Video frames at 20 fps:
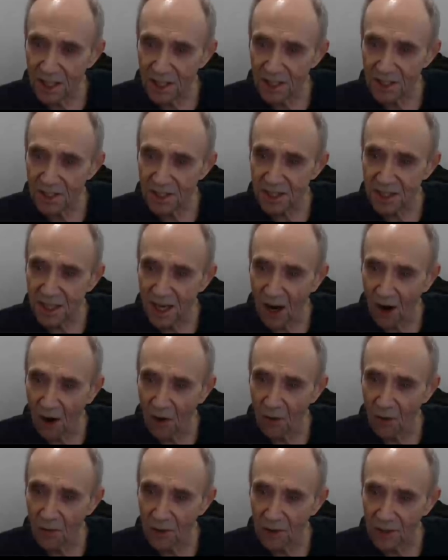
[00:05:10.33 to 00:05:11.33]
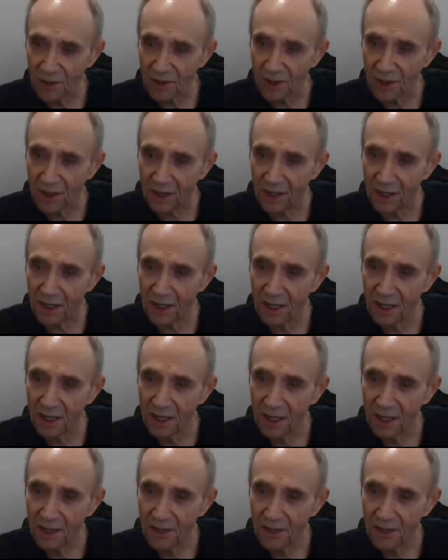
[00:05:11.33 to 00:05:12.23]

is the only thing